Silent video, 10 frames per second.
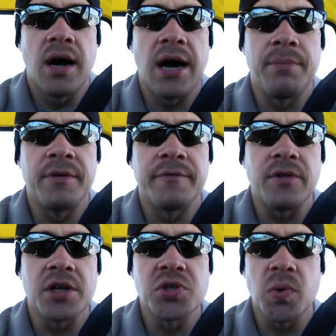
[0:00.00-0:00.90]
I've been
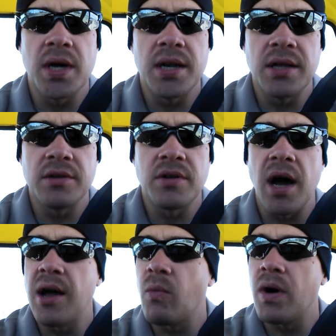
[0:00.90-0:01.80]
fluctuating
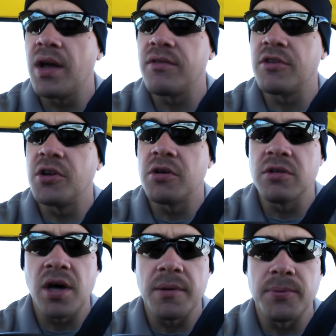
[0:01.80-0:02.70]
diet wise, you know, a
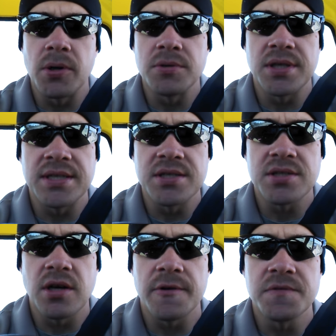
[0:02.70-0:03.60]
lot of protein
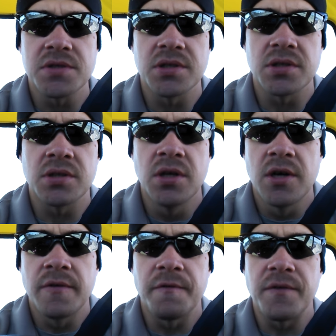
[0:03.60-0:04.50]
stuff still,
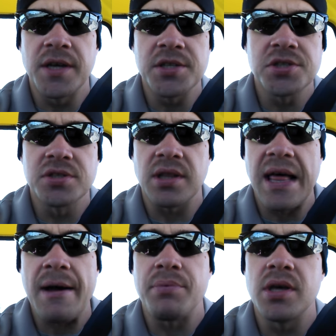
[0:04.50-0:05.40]
fish,
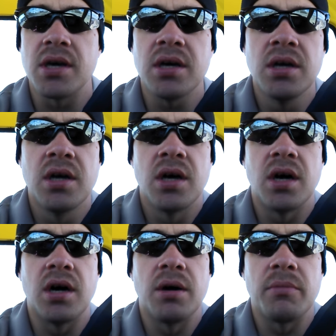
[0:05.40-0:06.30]
tilapia,
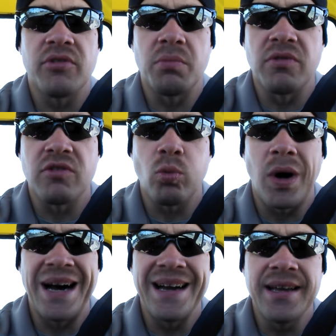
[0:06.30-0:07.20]
um, some
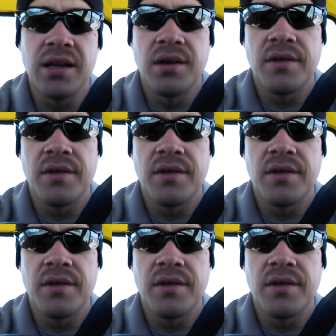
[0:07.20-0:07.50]
swai.